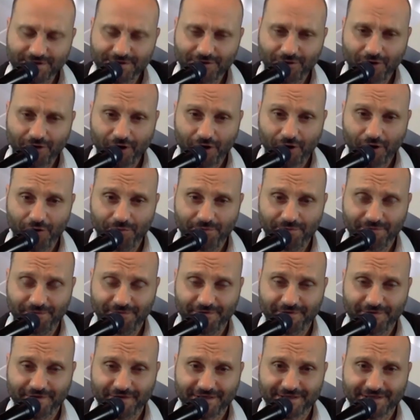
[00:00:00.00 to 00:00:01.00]
your hope
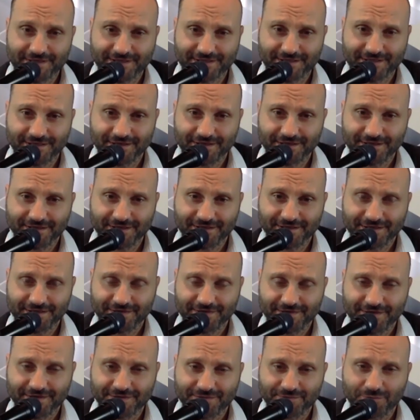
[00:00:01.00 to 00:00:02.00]
for
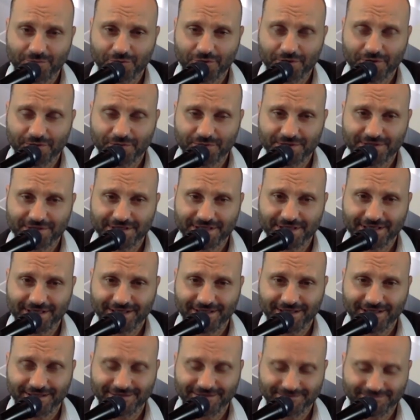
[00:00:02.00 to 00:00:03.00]
this book in
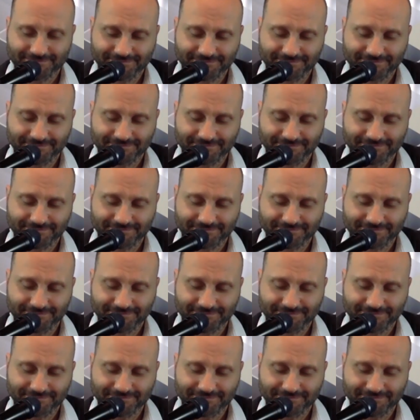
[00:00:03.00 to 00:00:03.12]
particular?